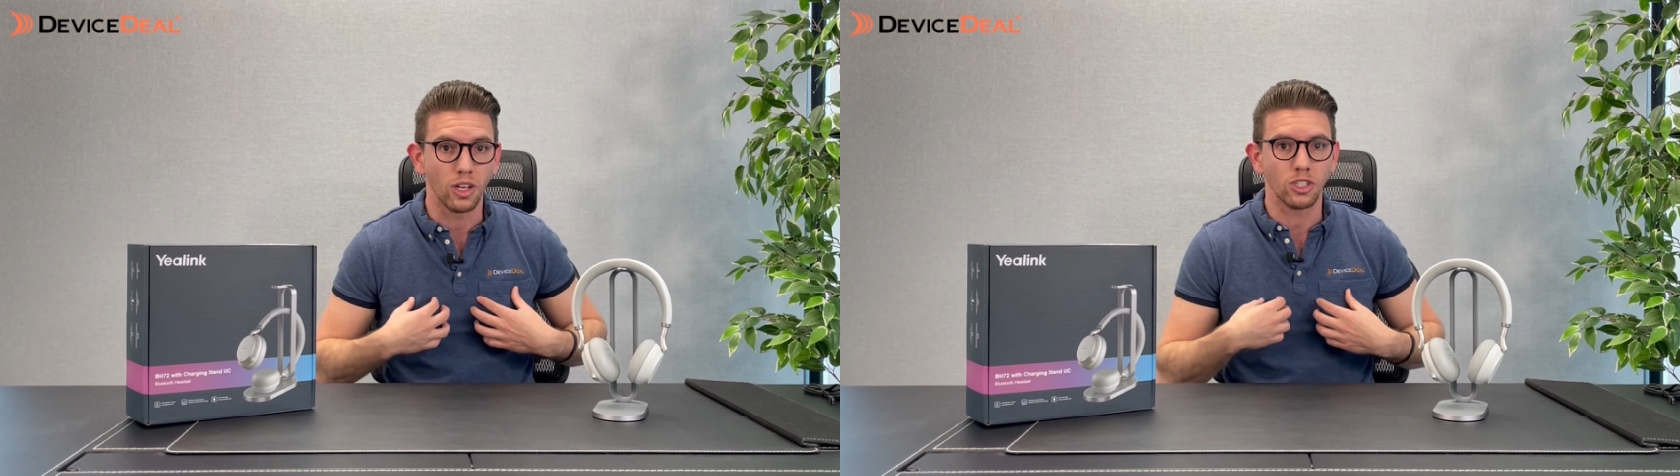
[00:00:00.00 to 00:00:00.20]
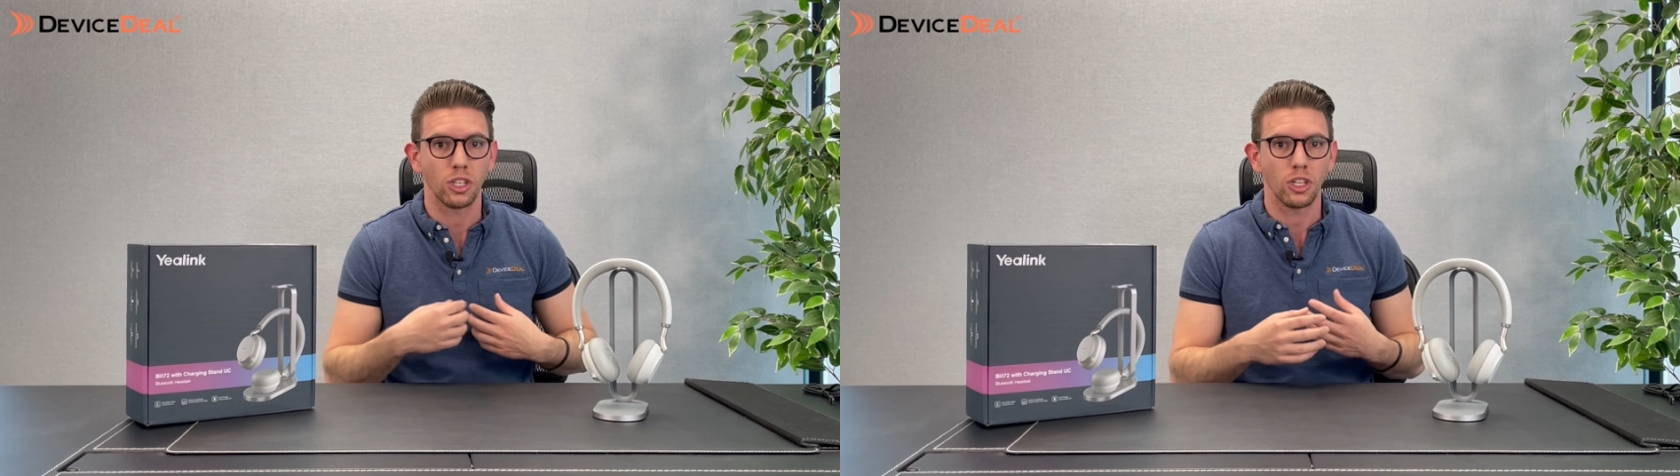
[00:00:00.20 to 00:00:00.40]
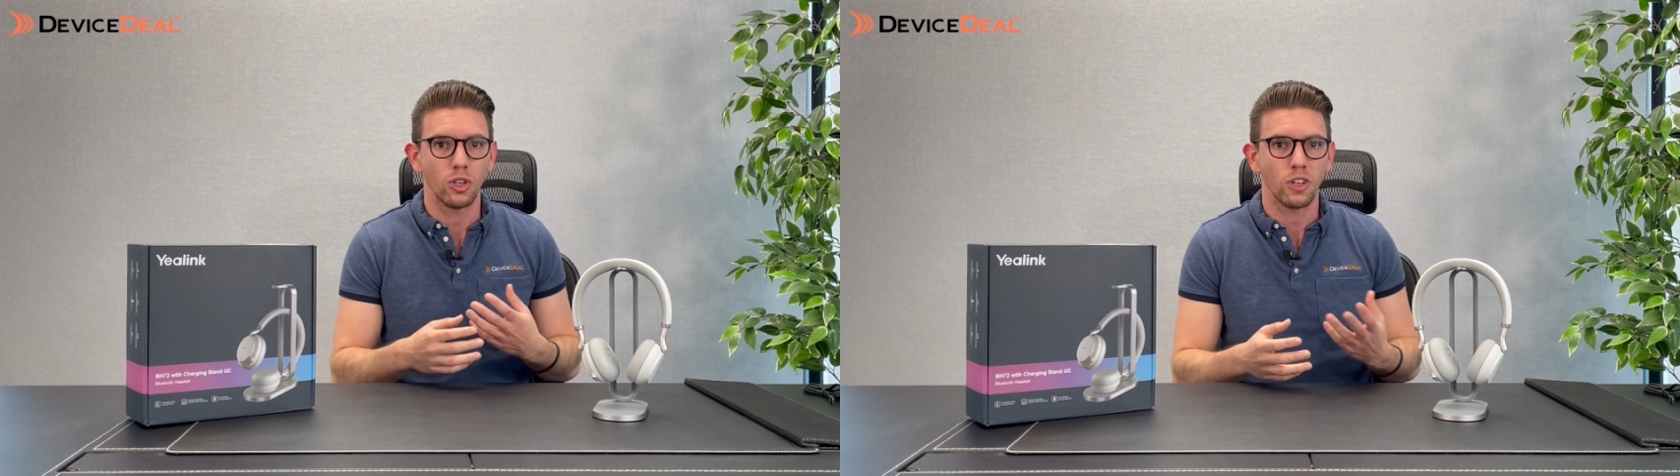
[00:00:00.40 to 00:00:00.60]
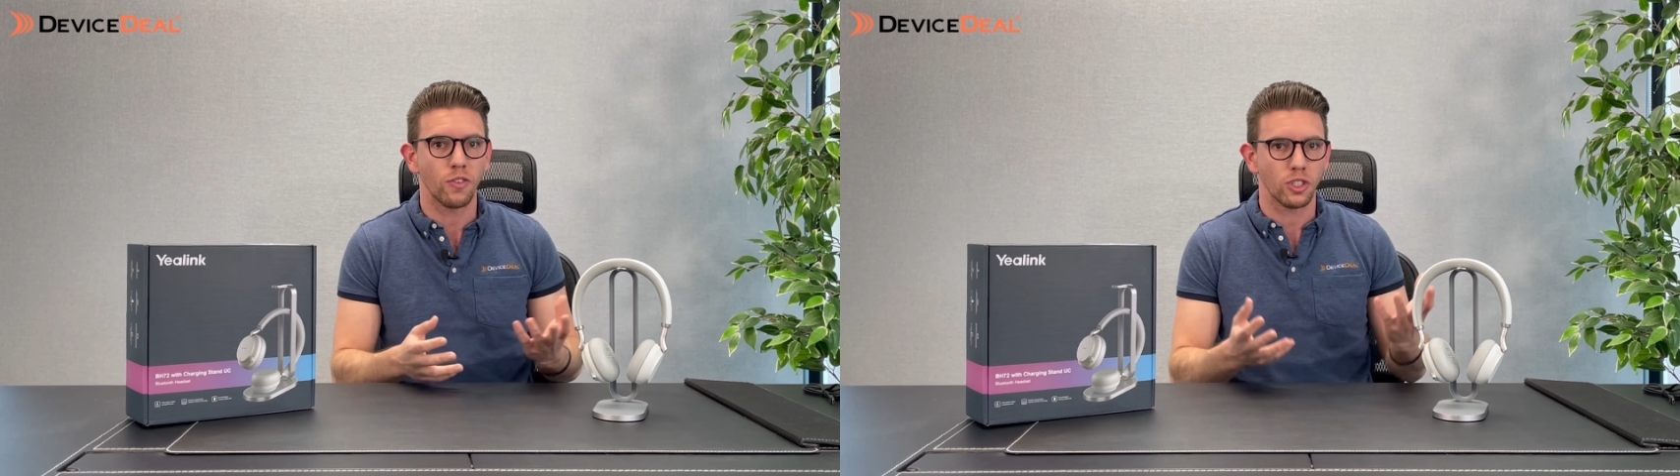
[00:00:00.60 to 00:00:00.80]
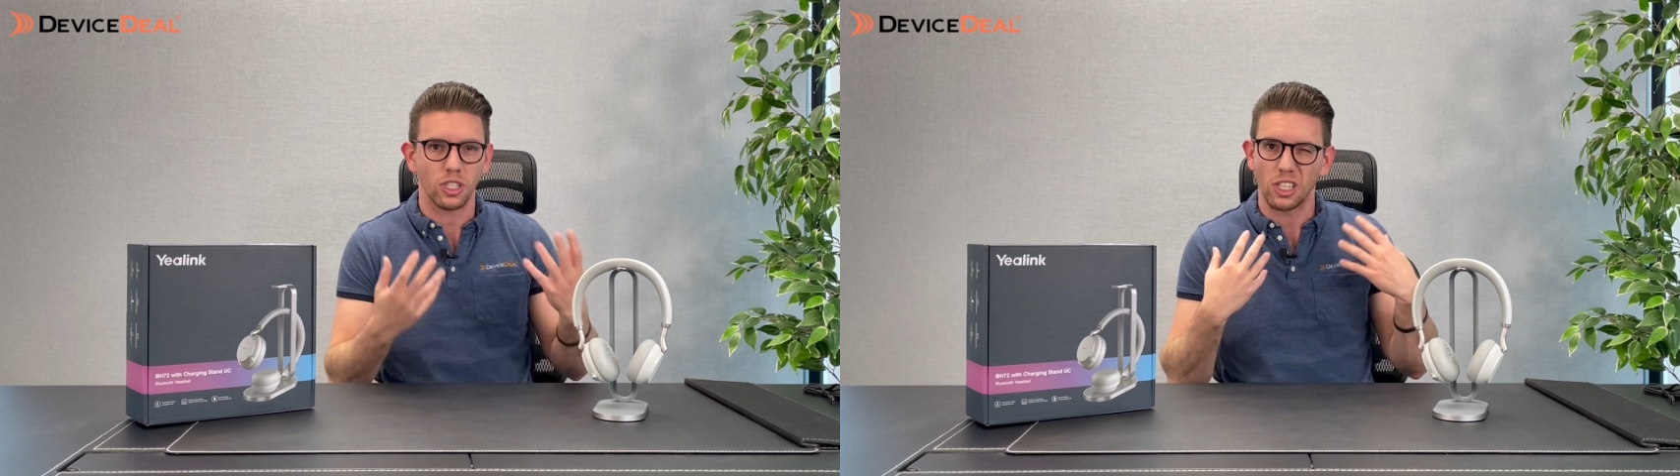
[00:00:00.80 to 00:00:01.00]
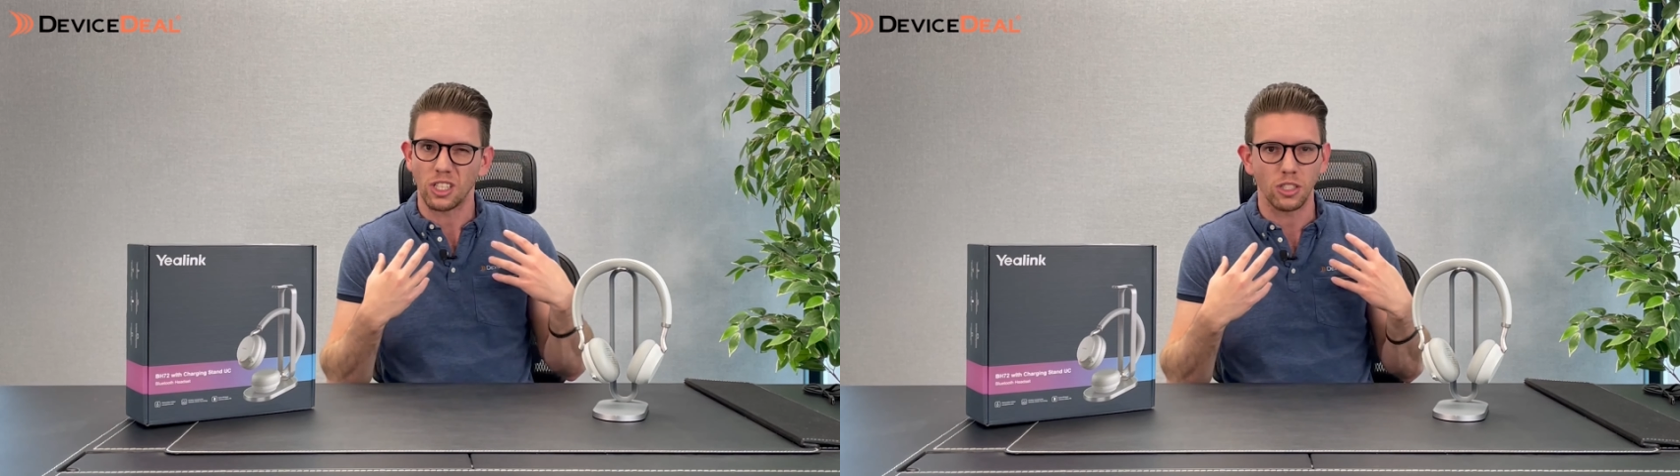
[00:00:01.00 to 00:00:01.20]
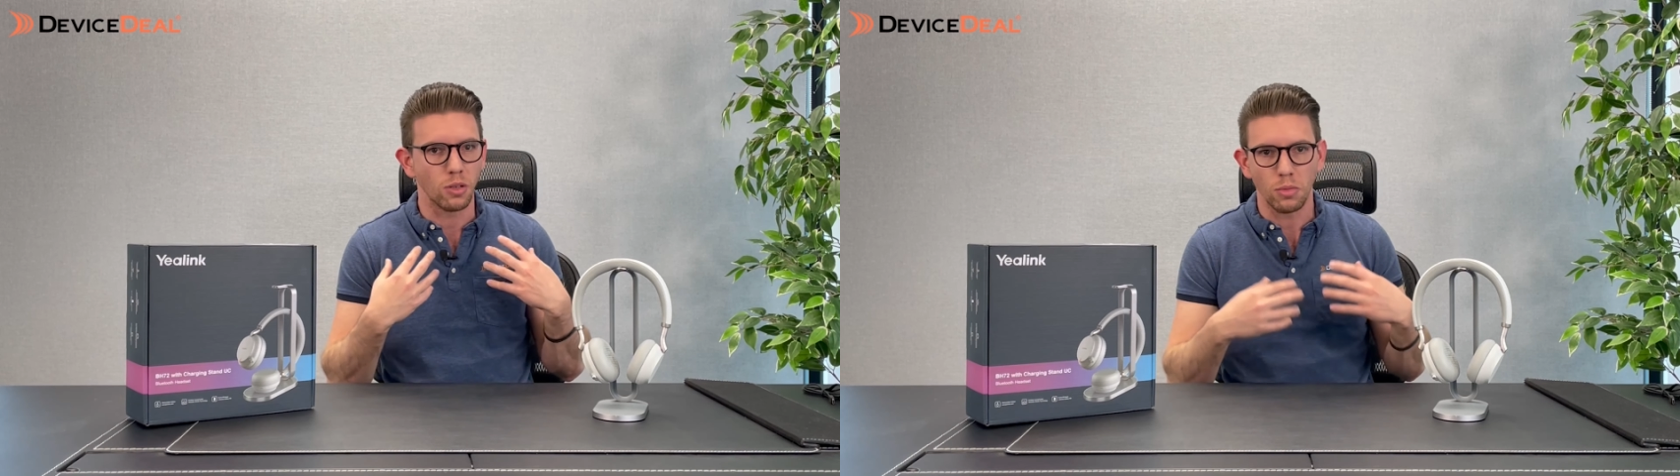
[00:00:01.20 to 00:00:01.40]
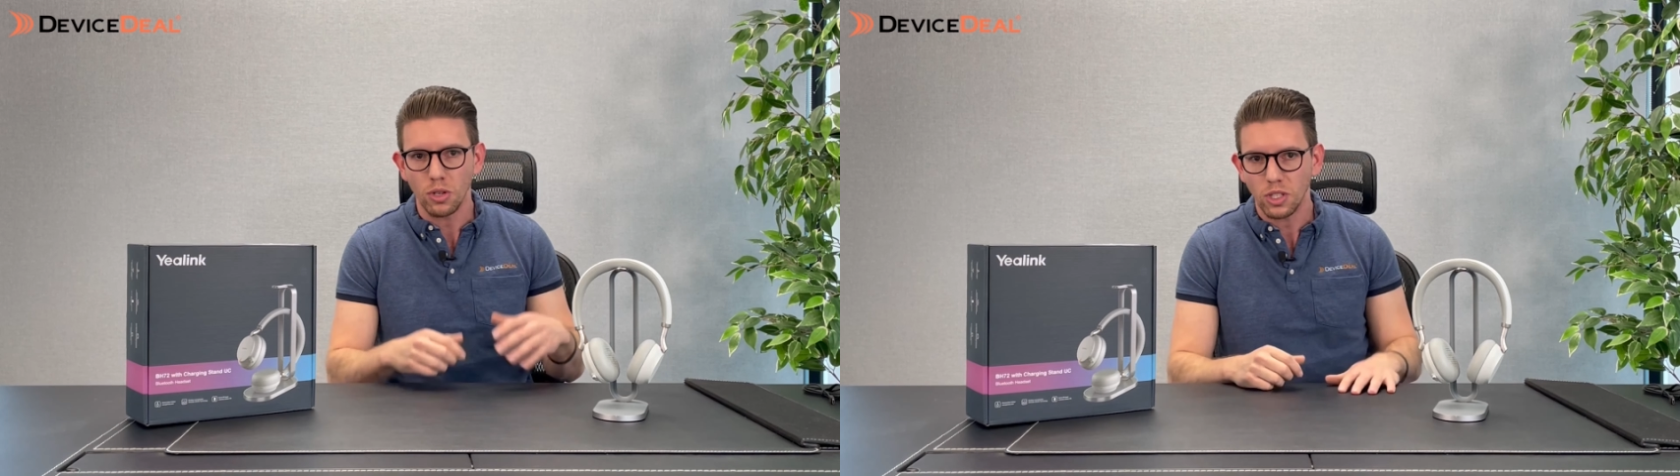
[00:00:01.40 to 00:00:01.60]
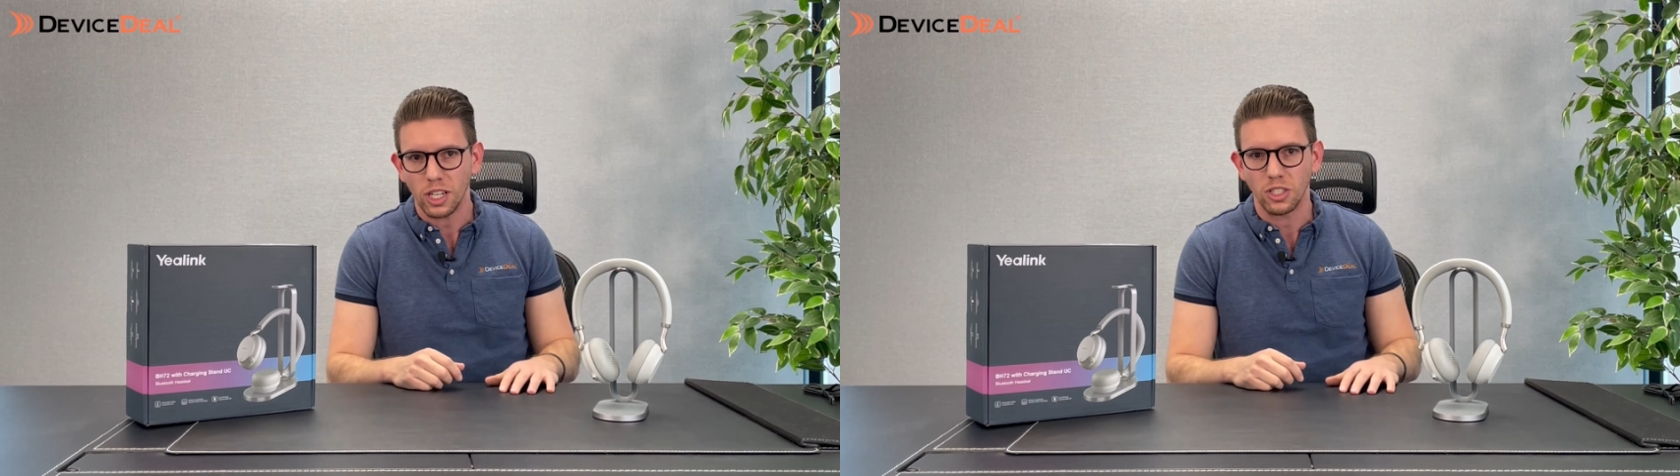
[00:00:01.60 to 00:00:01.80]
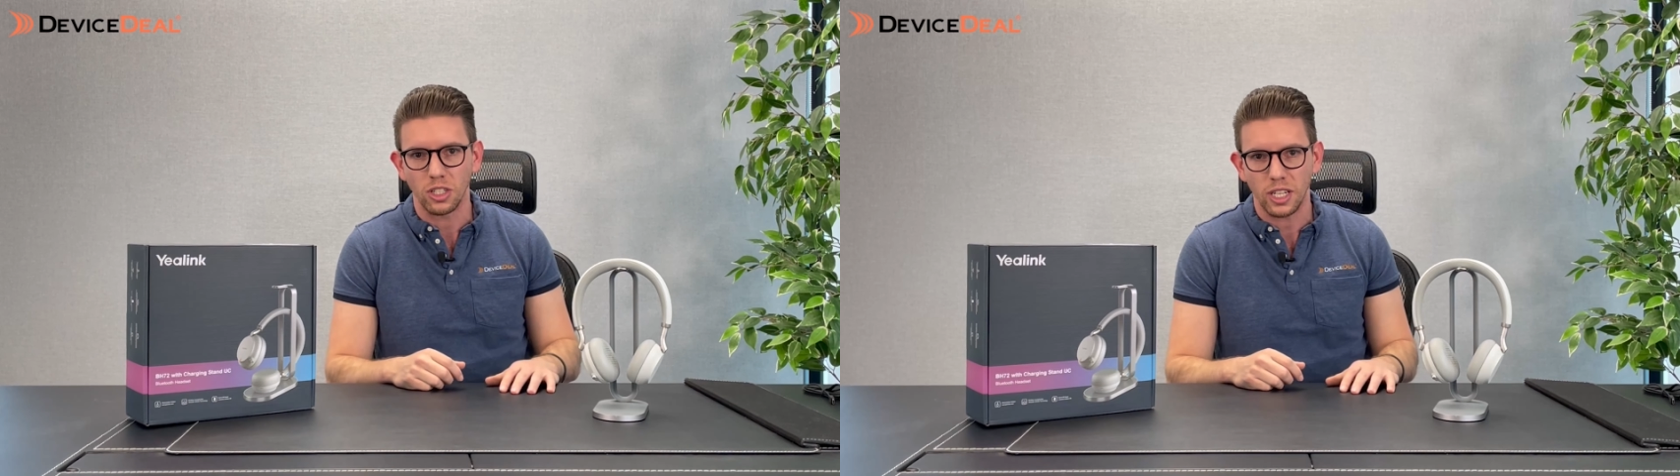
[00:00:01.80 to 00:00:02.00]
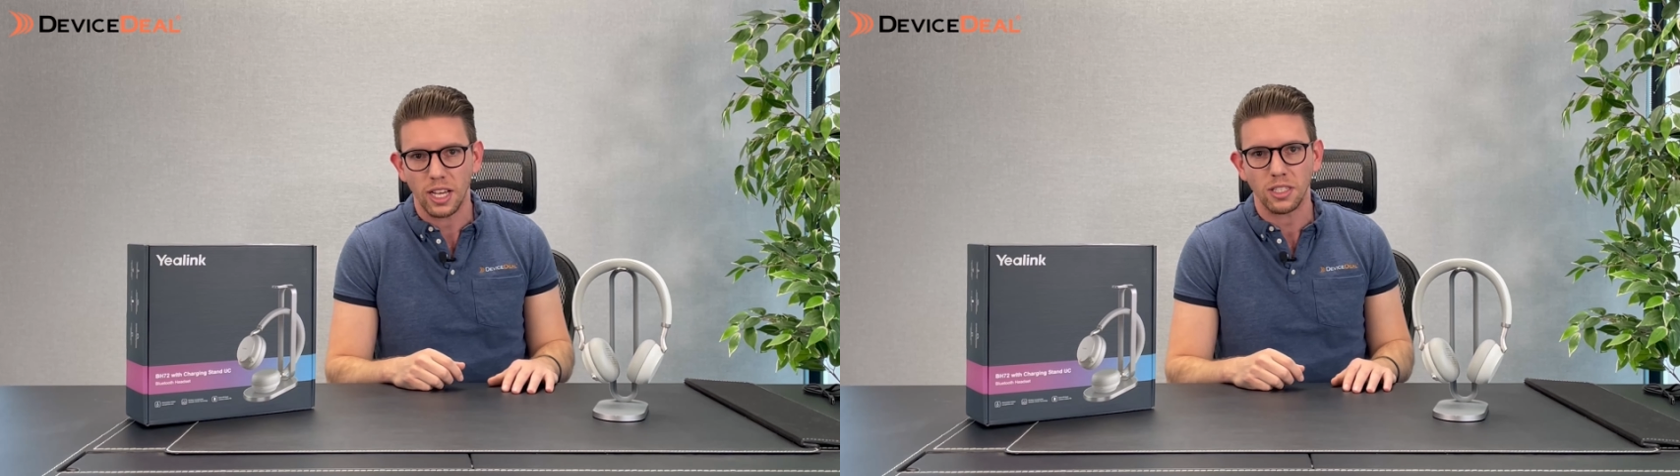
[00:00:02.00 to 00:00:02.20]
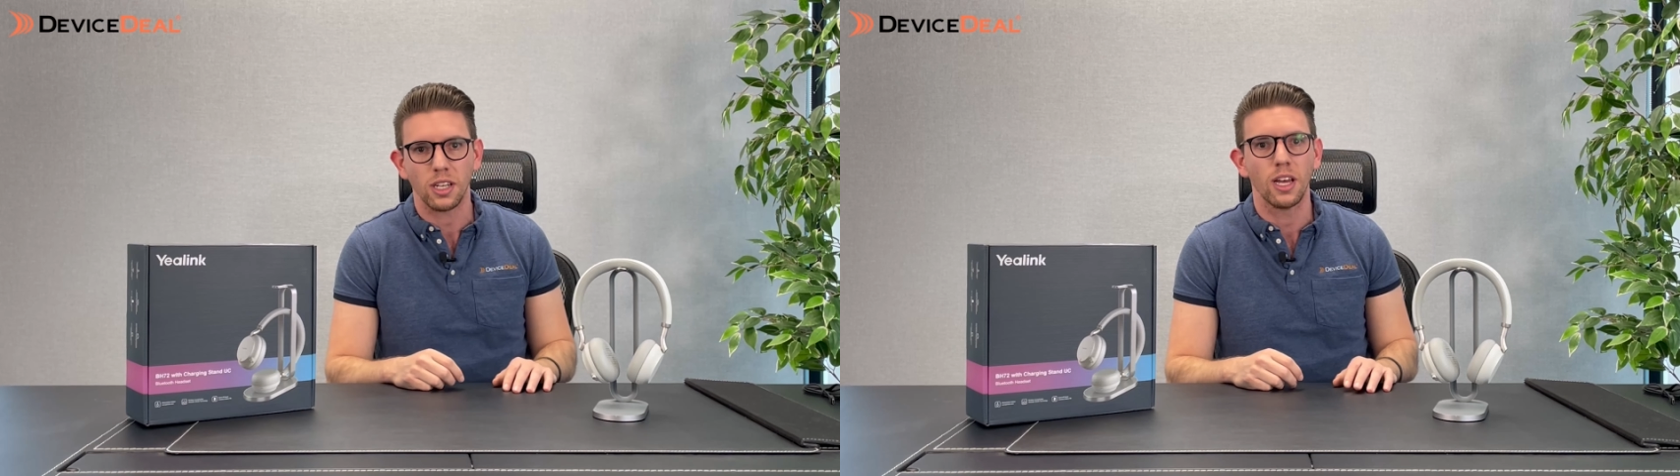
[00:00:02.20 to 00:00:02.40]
So you can use it for just listening to music at your desk,